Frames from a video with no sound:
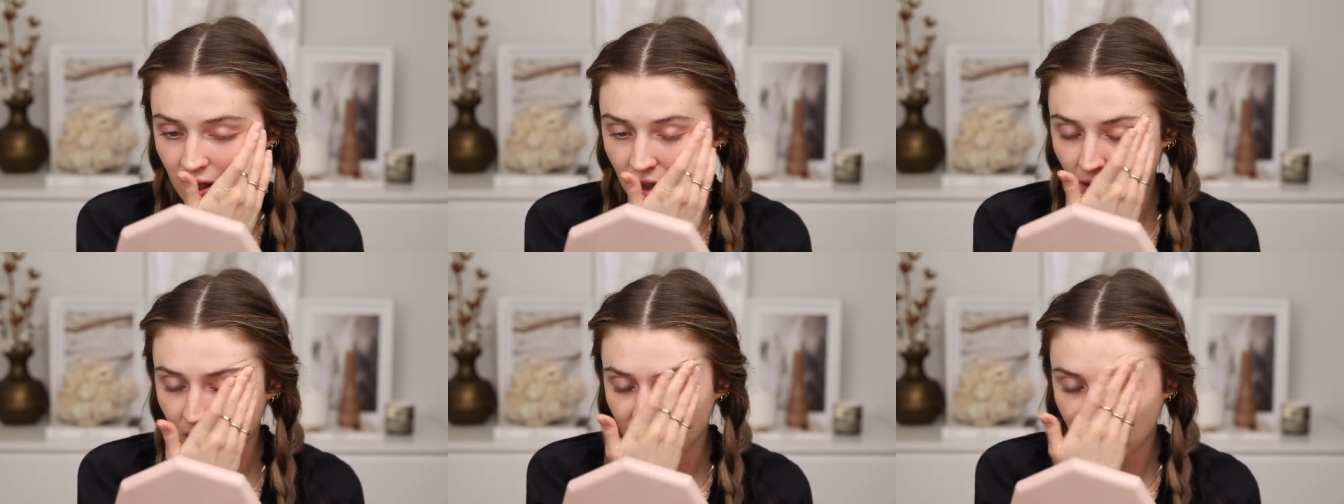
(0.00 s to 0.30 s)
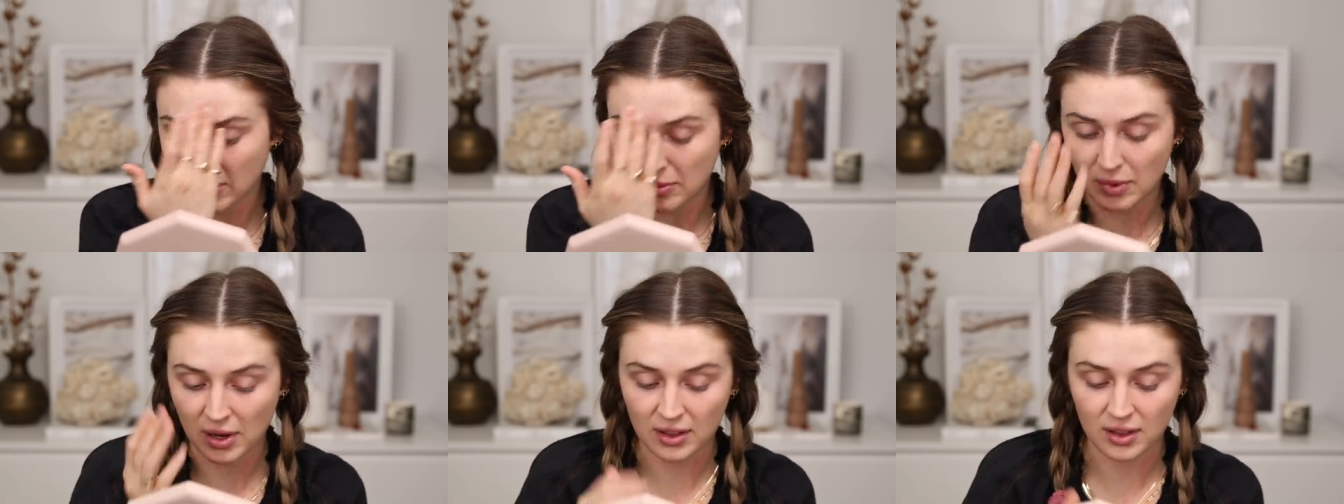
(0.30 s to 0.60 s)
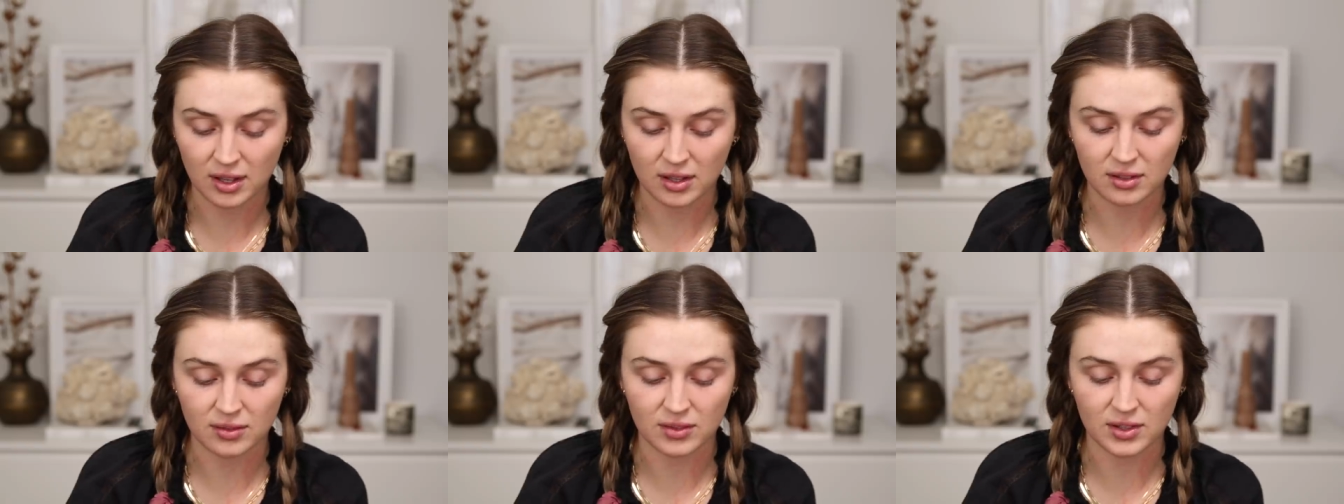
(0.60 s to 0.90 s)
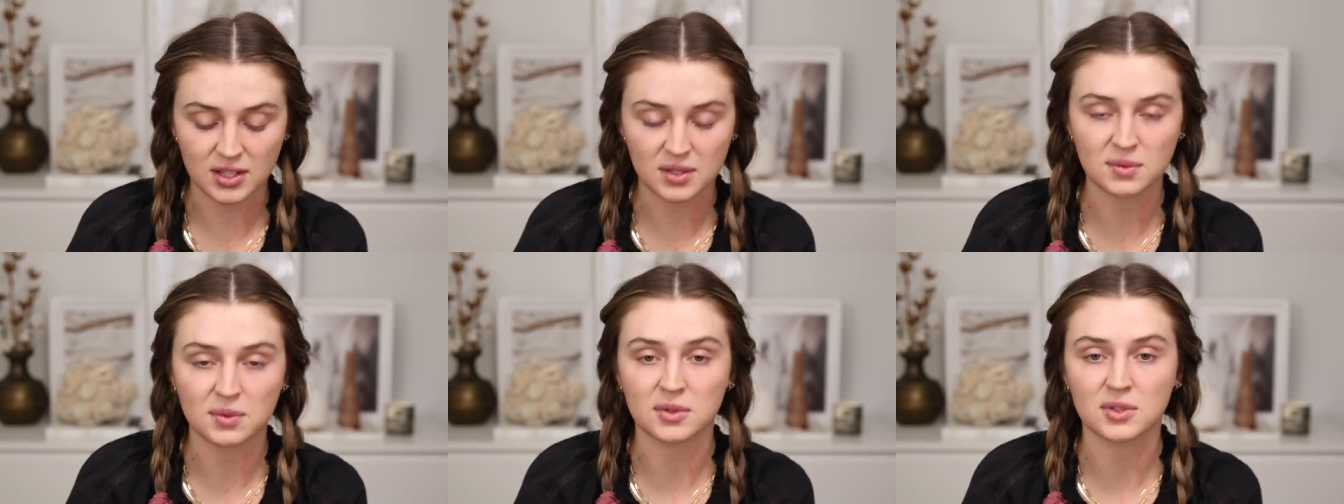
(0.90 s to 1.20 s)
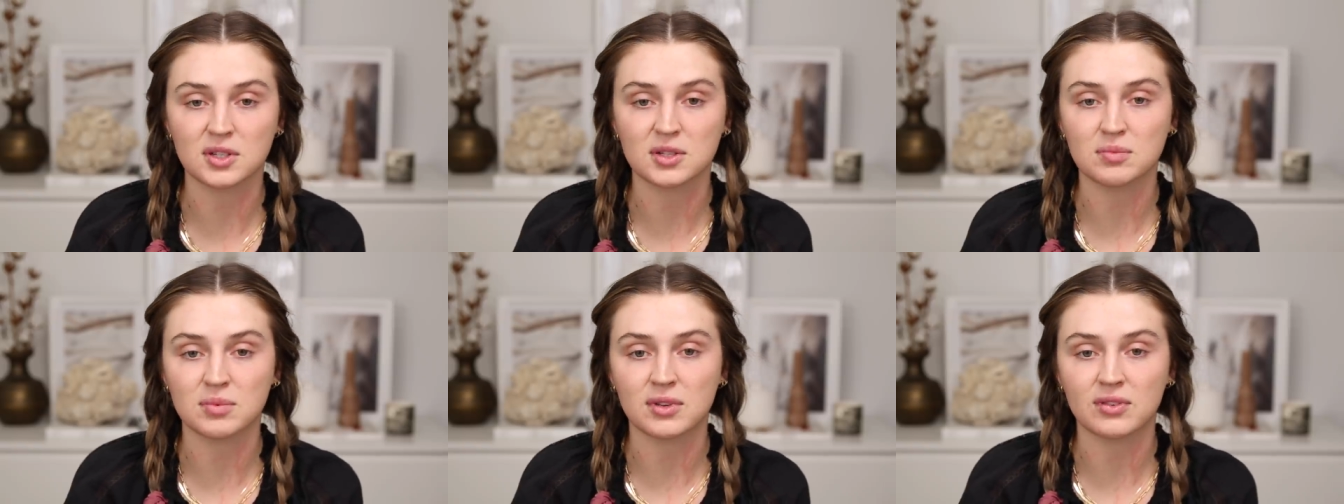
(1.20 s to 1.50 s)
and hopefully by the end of this, we'll
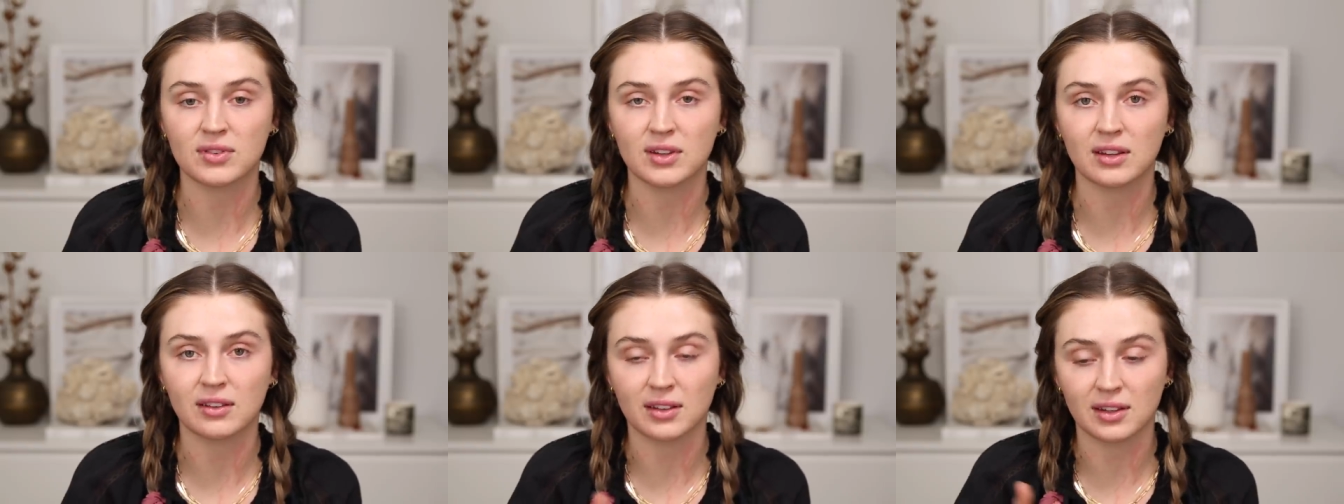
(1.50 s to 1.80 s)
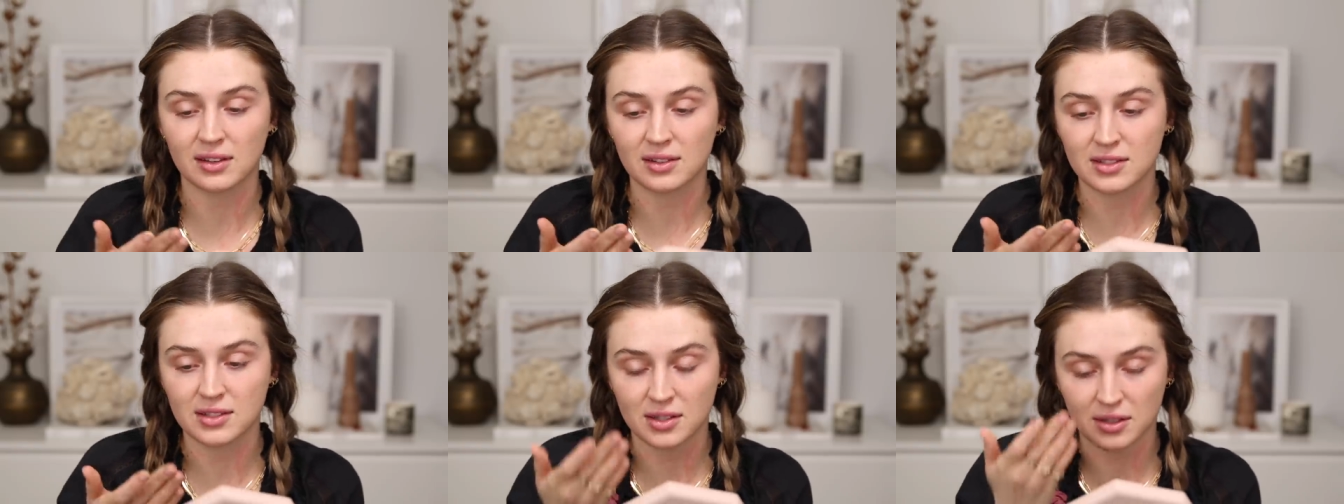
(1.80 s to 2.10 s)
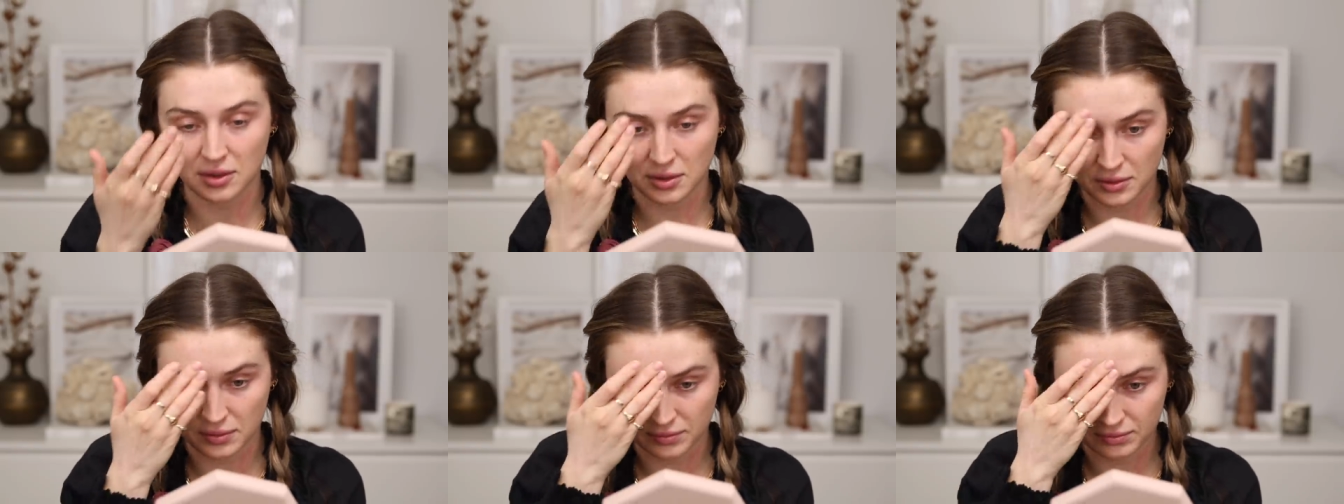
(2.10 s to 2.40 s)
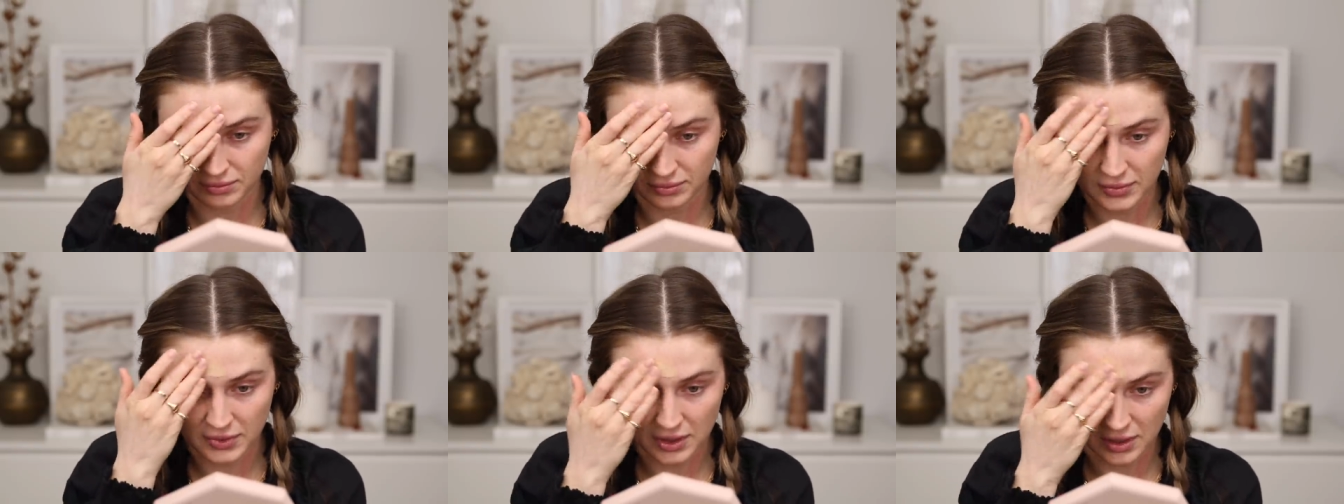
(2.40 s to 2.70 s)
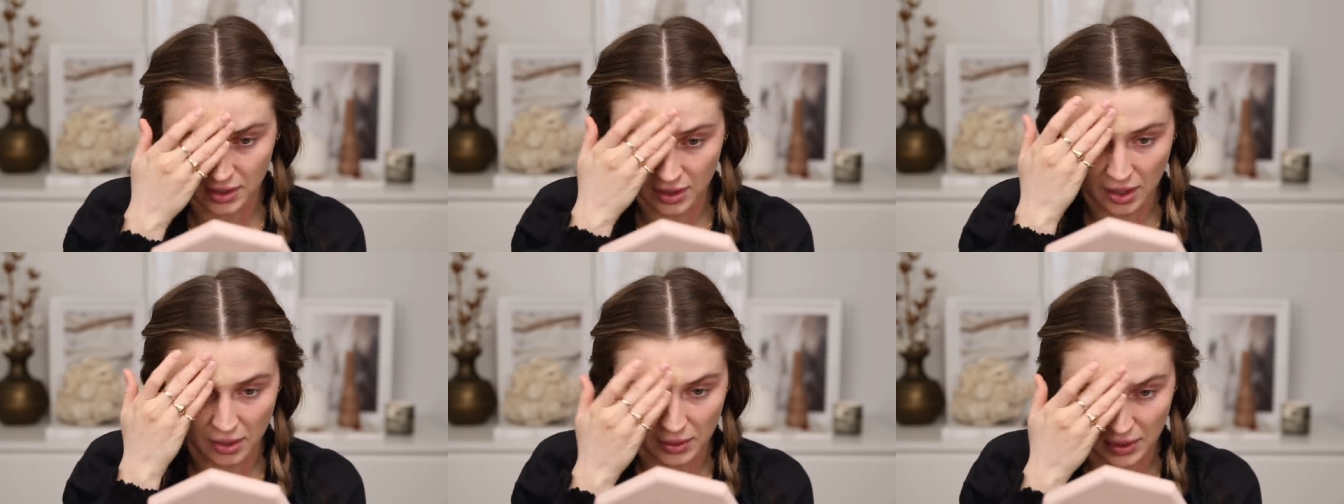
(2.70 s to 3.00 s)
just be feeling so
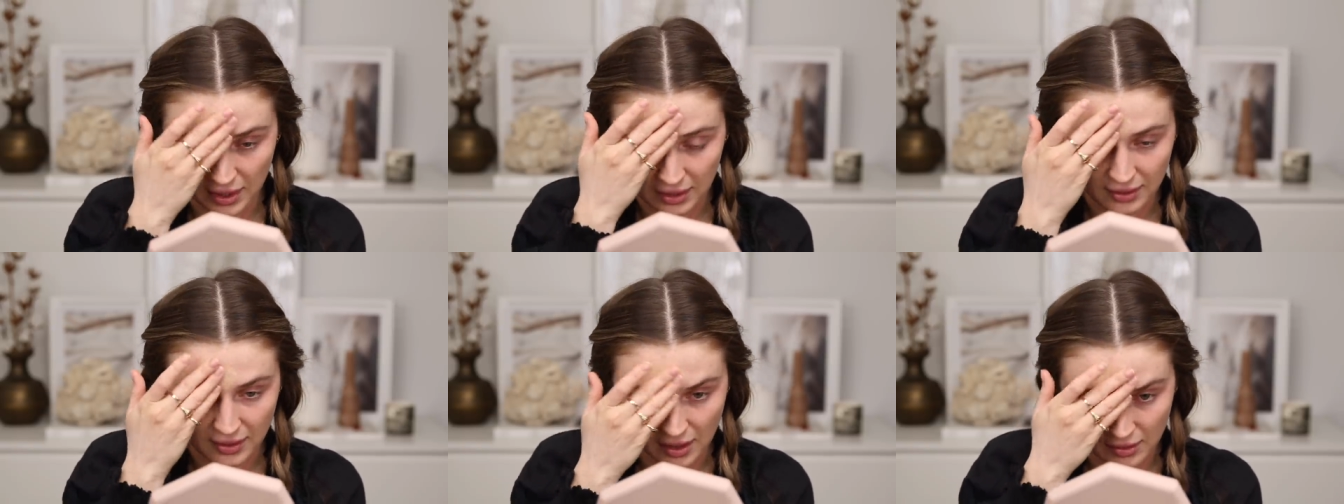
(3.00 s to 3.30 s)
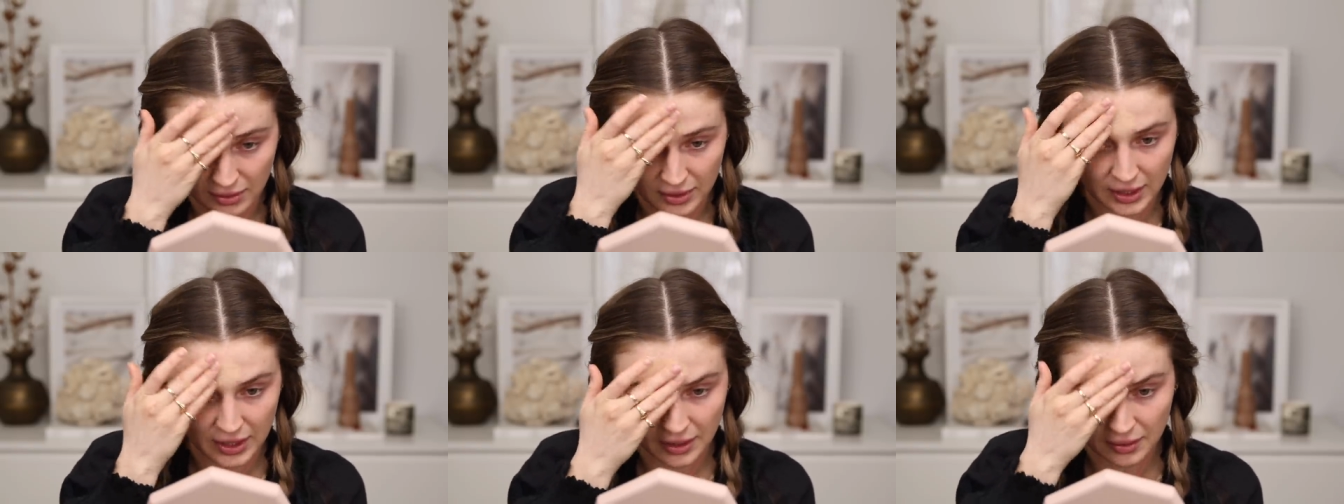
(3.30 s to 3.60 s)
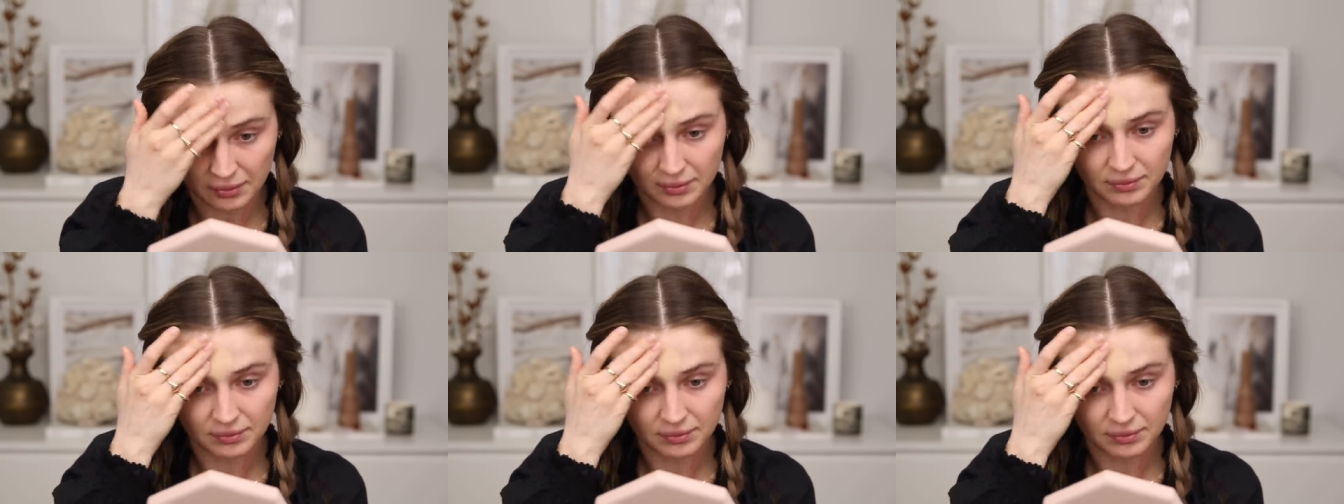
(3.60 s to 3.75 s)
glowy and lovely.